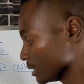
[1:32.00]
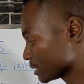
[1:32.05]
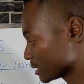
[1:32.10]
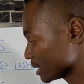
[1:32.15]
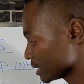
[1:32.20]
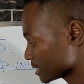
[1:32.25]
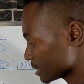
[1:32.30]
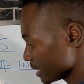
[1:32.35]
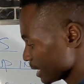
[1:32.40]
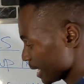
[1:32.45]

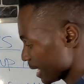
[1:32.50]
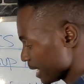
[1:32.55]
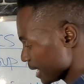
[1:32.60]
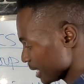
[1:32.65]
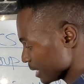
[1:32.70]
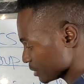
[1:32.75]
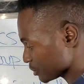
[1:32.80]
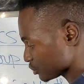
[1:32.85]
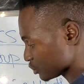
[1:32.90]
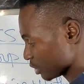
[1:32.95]
since
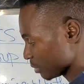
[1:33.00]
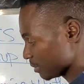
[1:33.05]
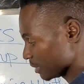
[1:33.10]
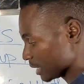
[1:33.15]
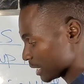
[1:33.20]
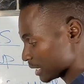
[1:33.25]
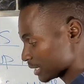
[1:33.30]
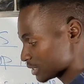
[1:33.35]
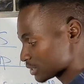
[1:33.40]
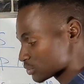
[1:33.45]
A is
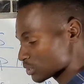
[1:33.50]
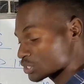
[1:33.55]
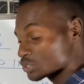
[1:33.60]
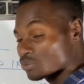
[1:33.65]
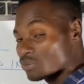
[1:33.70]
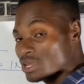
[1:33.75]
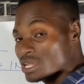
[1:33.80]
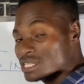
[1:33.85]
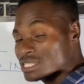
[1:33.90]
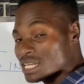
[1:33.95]
dominant, so
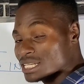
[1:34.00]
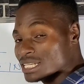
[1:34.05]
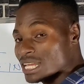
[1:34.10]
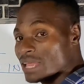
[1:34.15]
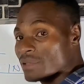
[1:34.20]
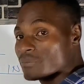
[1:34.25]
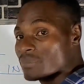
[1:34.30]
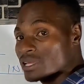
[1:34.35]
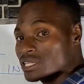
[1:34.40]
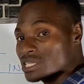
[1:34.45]
it means
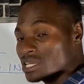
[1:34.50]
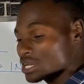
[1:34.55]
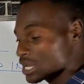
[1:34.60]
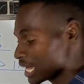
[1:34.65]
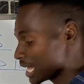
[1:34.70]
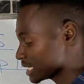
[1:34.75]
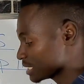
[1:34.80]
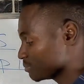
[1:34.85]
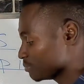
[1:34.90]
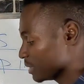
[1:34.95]
that a person
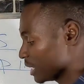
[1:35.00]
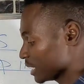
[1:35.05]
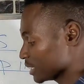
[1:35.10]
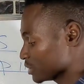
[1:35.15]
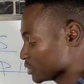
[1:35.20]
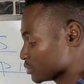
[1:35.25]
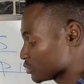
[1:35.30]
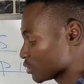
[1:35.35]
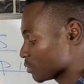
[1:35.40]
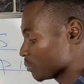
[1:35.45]
has
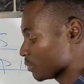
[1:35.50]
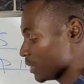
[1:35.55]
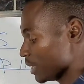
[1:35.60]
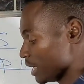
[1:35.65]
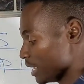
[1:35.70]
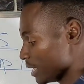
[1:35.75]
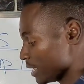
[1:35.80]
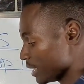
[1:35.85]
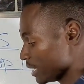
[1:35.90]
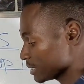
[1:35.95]
blood group
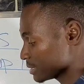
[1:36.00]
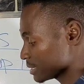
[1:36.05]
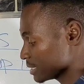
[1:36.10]
A,